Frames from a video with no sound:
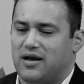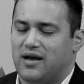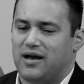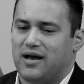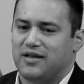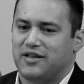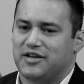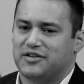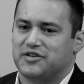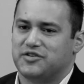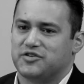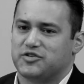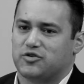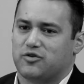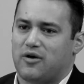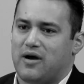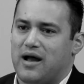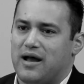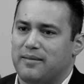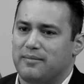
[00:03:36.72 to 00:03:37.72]
I like to
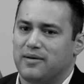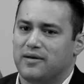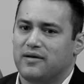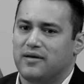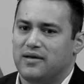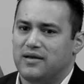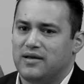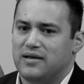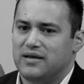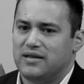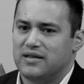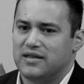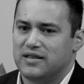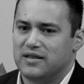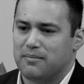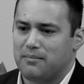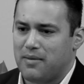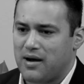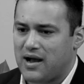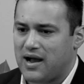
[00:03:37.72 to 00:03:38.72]
describe
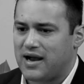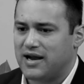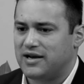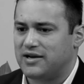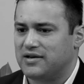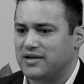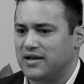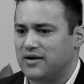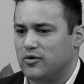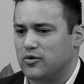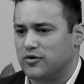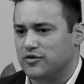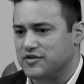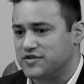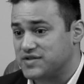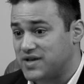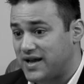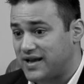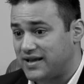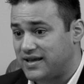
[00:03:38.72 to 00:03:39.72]
the mind or the
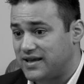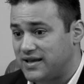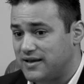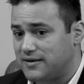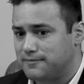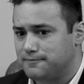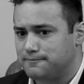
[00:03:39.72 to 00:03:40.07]
psyche